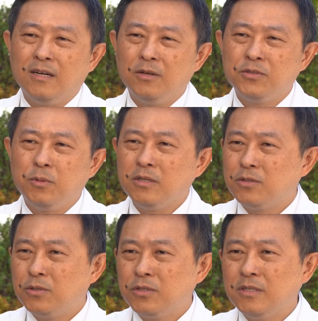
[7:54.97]
I also want
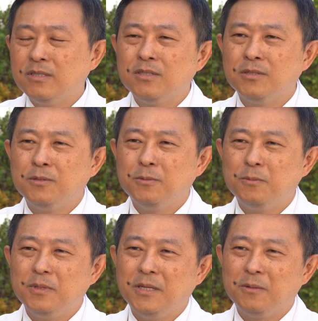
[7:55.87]
surgeons
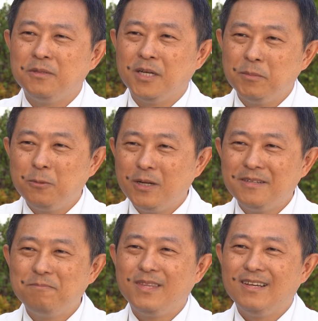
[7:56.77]
to tell me
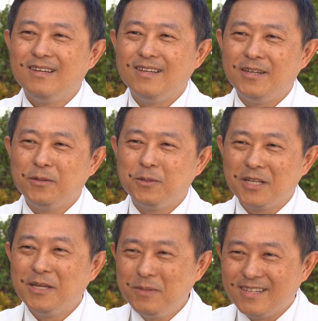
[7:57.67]
when there's
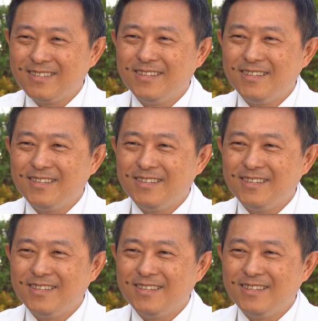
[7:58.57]
a limit.